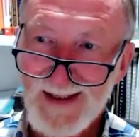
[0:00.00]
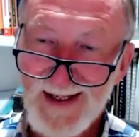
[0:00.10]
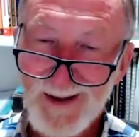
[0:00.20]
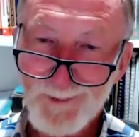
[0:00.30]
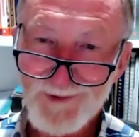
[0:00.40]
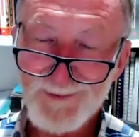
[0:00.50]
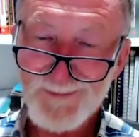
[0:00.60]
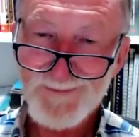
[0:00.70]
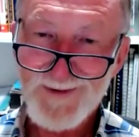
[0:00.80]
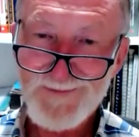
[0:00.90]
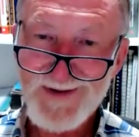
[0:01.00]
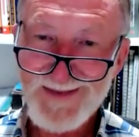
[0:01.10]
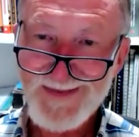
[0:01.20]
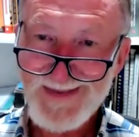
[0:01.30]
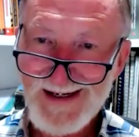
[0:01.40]
which is
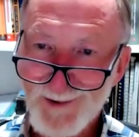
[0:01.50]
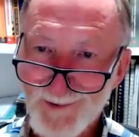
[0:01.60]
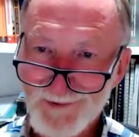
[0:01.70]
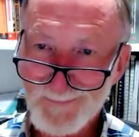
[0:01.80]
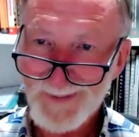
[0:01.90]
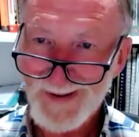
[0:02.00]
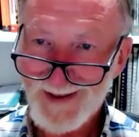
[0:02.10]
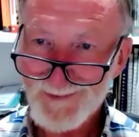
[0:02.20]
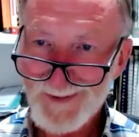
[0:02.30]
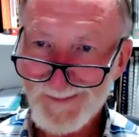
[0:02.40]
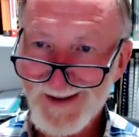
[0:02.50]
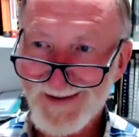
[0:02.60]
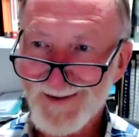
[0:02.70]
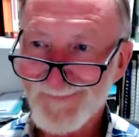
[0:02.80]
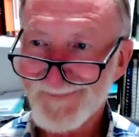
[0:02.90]
50,000 parts per
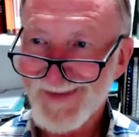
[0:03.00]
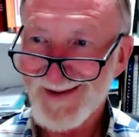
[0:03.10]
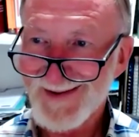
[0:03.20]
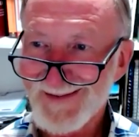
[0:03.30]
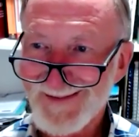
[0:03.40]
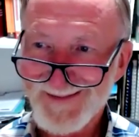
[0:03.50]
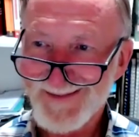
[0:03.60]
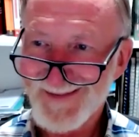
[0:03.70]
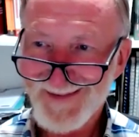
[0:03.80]
million each.